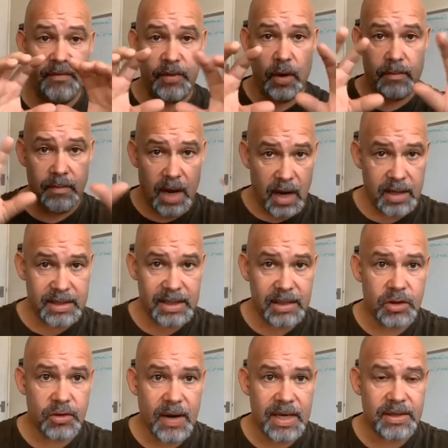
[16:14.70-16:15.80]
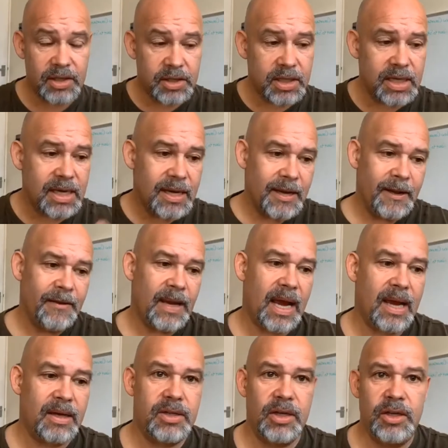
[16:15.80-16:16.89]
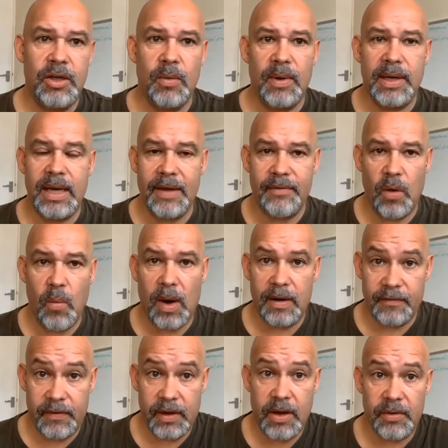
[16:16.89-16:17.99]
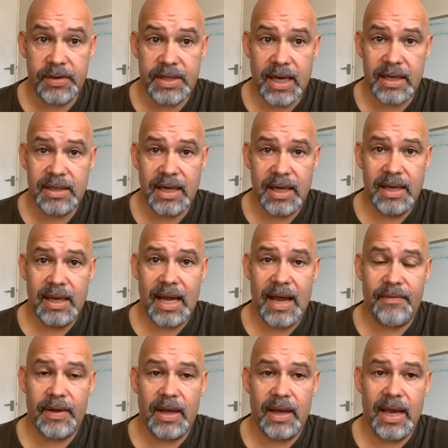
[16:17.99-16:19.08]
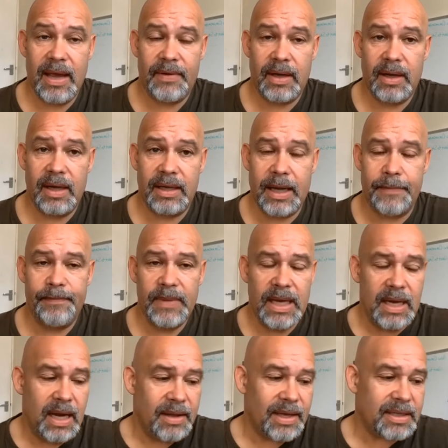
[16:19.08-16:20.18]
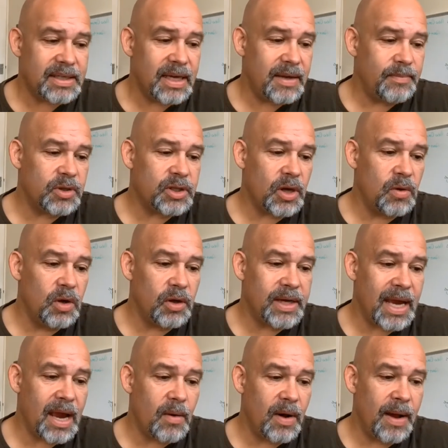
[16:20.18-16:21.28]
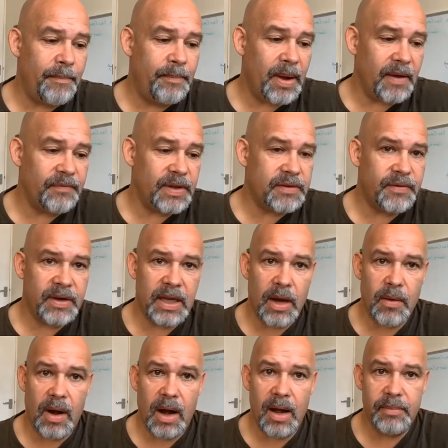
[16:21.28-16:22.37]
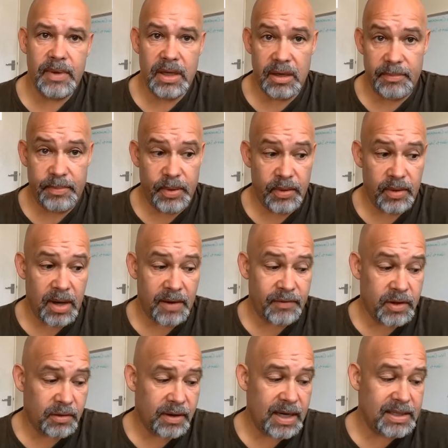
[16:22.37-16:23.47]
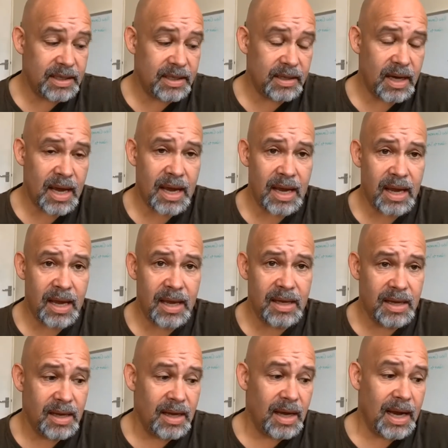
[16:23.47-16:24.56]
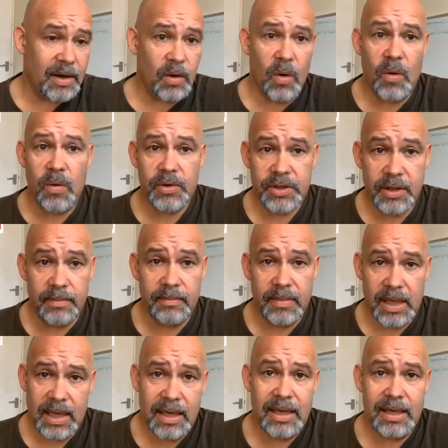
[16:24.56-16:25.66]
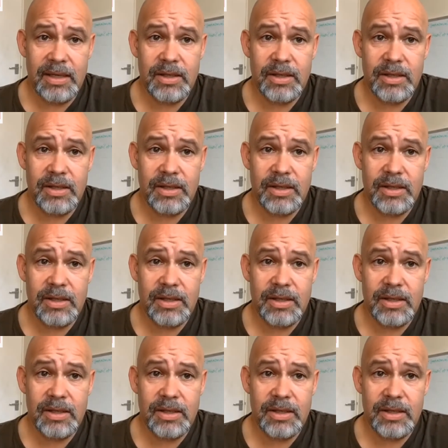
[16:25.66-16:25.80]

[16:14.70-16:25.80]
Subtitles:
of your marketing strategy, and you will never want for content ever again. That's it. So look out above this video. I've created an awesome,